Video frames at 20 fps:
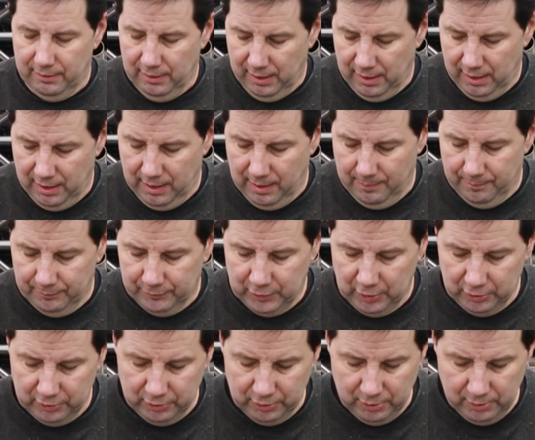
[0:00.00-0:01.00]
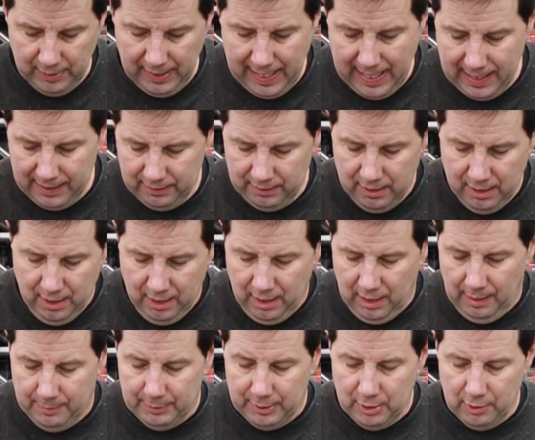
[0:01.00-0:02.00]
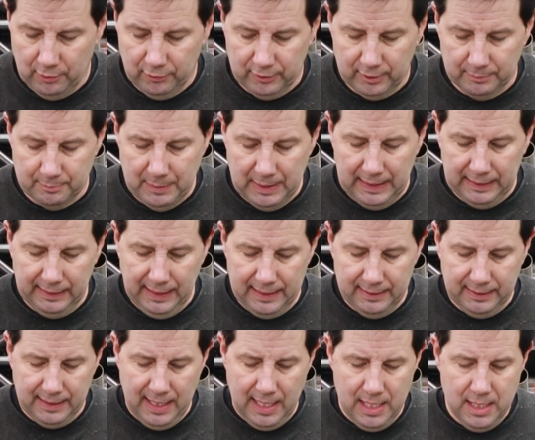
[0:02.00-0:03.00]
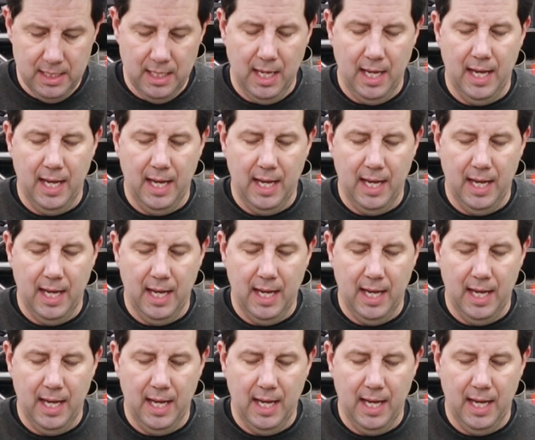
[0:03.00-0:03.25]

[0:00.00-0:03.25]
To do that, I'm going to use the mini lathe again.